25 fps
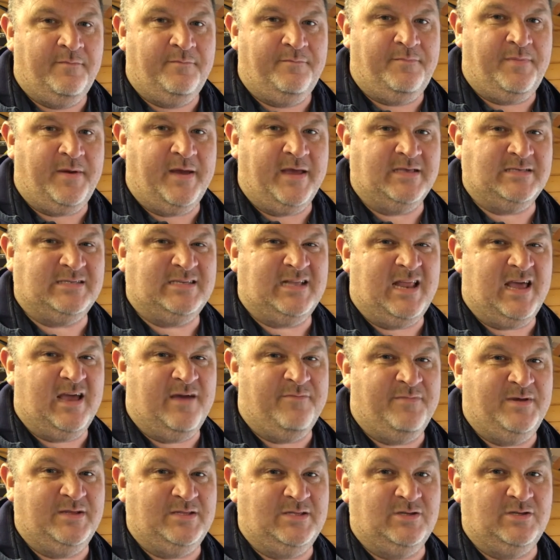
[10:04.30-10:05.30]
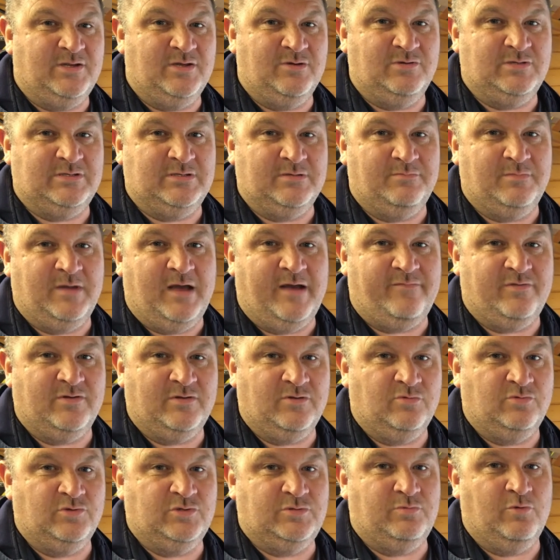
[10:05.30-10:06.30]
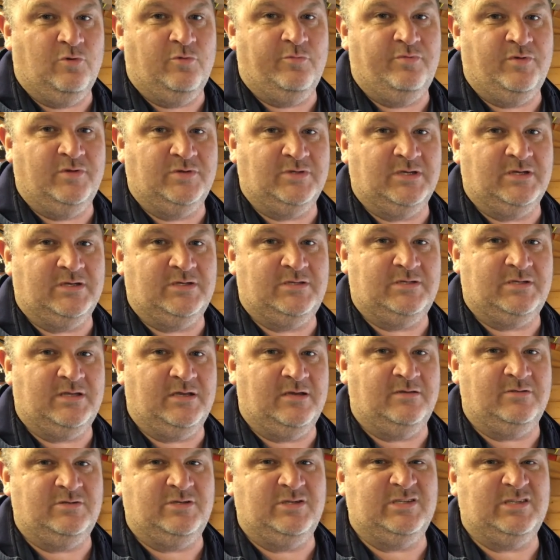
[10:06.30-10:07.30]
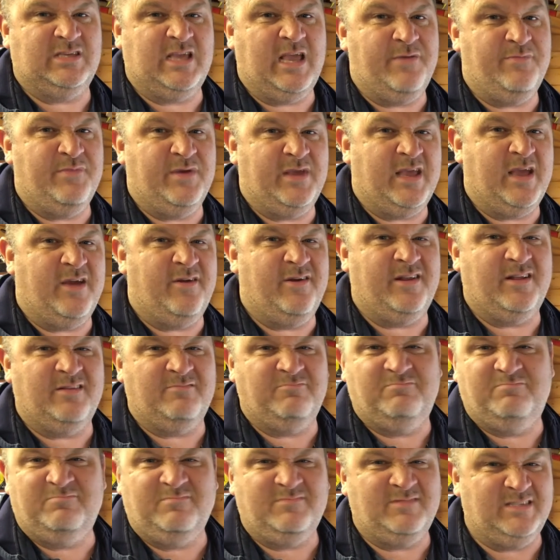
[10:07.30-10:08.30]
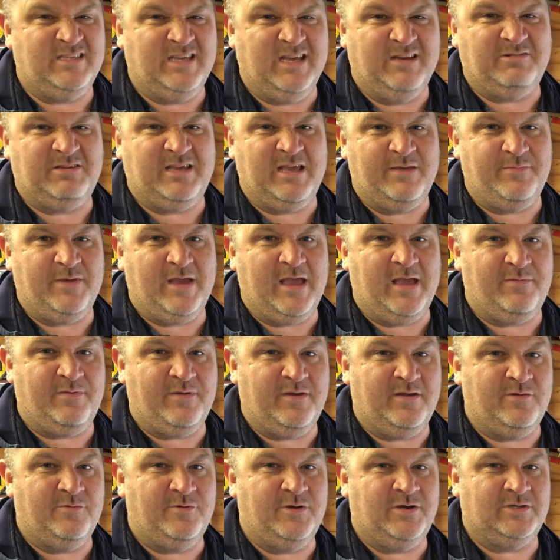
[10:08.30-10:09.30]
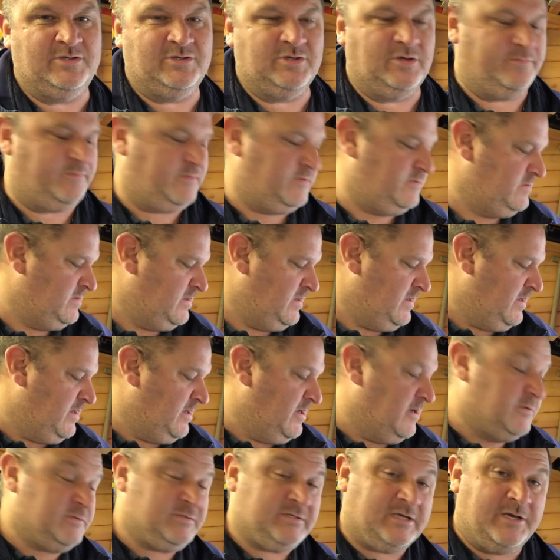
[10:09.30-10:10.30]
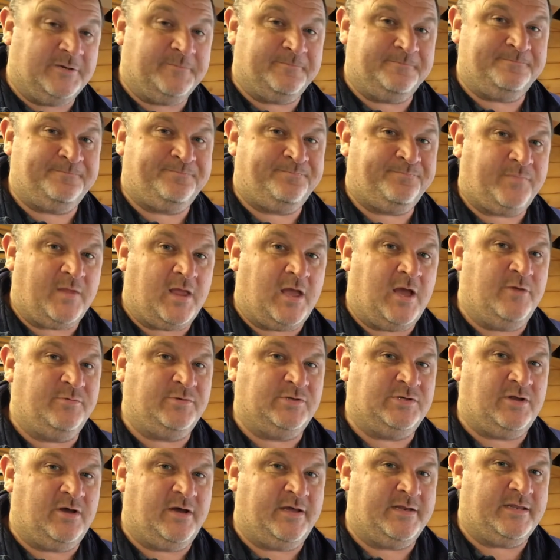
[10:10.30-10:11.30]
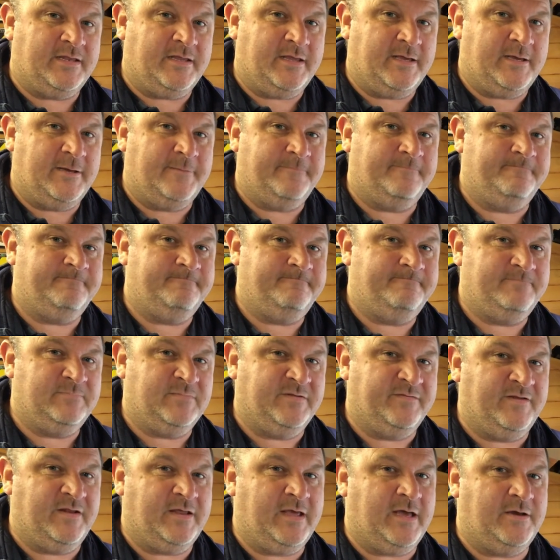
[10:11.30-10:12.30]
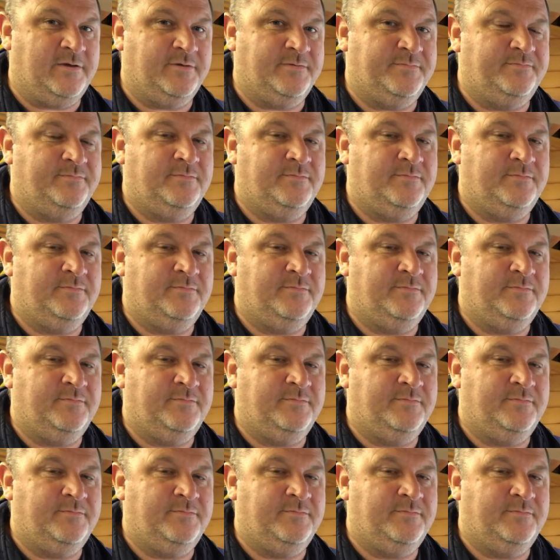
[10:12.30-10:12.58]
but it's allowed me to do some other little small projects that just keep me going and you know keep me happy in the workshop so hope you like the um, the video